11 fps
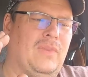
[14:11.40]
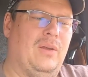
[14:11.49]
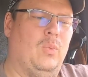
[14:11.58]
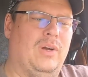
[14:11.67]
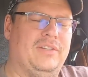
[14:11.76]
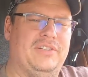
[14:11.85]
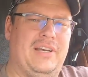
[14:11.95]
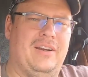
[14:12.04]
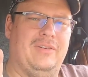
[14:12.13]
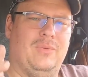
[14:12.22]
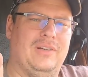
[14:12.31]
one
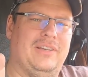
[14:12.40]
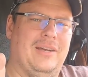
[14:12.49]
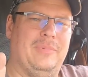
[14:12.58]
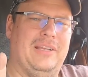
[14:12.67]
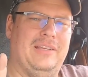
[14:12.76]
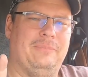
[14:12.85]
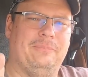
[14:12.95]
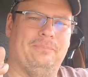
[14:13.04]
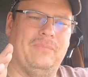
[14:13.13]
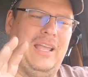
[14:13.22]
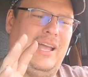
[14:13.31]
share of one company,
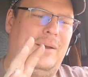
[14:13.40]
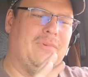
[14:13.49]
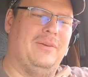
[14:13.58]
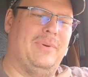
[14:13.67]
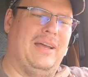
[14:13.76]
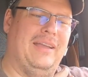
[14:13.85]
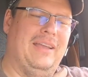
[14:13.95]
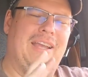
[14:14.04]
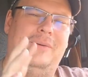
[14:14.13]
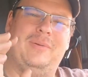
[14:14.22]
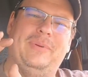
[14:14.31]
I'm going to
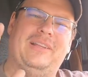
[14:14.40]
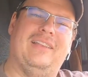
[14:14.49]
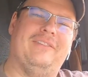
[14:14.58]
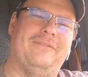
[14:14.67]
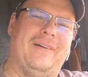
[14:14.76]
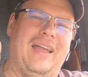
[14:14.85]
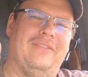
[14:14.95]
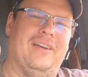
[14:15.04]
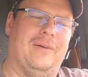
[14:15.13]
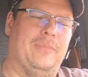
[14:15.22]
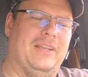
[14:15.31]
pick like 5
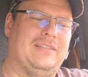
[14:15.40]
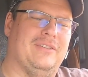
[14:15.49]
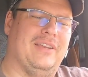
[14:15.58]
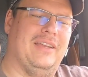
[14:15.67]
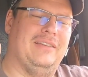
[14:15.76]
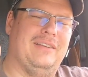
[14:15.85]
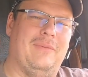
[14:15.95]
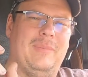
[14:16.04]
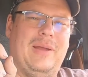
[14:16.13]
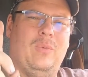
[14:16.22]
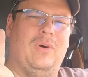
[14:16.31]
companies, okay? I'm going
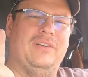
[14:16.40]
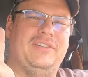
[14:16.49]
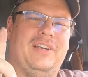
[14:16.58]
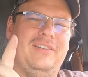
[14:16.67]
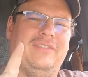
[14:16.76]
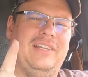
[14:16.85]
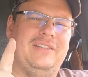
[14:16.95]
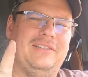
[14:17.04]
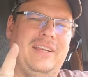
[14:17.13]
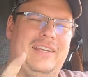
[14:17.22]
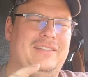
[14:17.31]
to buy one share of
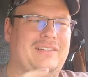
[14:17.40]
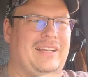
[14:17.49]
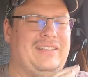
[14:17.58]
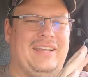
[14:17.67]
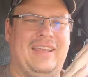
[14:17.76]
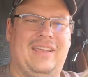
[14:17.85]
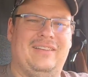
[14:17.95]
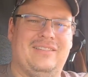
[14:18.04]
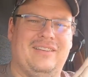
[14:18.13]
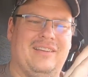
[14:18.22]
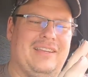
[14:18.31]
each. Each kid
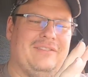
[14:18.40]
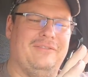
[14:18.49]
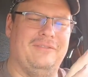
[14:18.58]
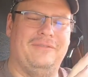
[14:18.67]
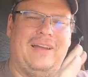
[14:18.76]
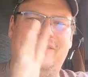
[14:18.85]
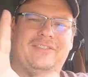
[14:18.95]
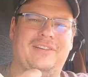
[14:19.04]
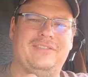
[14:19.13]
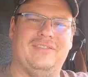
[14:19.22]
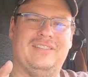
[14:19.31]
is going to get 5
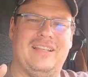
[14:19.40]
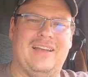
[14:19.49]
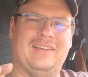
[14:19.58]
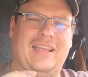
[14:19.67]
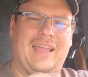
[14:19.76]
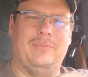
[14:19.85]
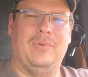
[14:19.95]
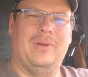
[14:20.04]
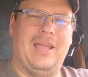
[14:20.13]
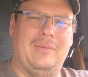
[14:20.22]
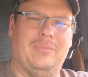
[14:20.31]
shares of stock at
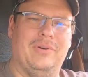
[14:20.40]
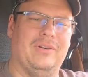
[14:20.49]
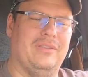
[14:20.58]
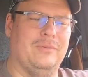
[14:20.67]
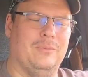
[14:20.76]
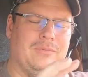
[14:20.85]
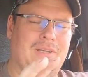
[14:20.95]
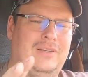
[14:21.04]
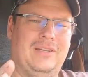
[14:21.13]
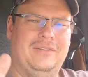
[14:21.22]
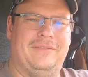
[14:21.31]
birth, or
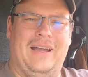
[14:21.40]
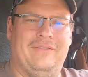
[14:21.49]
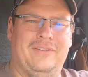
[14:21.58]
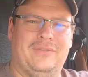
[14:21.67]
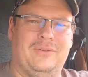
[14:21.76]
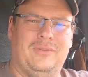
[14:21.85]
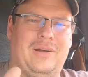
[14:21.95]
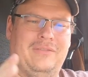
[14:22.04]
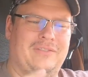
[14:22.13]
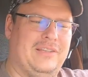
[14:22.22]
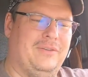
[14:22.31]
5 years old,
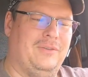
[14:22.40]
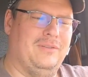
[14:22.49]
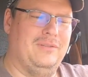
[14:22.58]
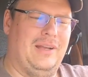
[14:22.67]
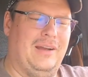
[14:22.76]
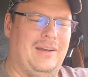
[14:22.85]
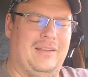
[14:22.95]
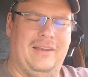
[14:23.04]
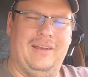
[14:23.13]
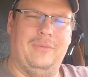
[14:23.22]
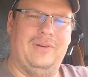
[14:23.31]
however they
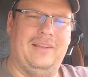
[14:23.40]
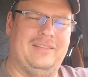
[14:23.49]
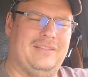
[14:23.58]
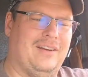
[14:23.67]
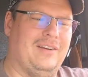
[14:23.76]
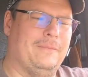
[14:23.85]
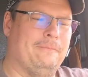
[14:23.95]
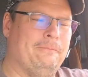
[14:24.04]
are when I start.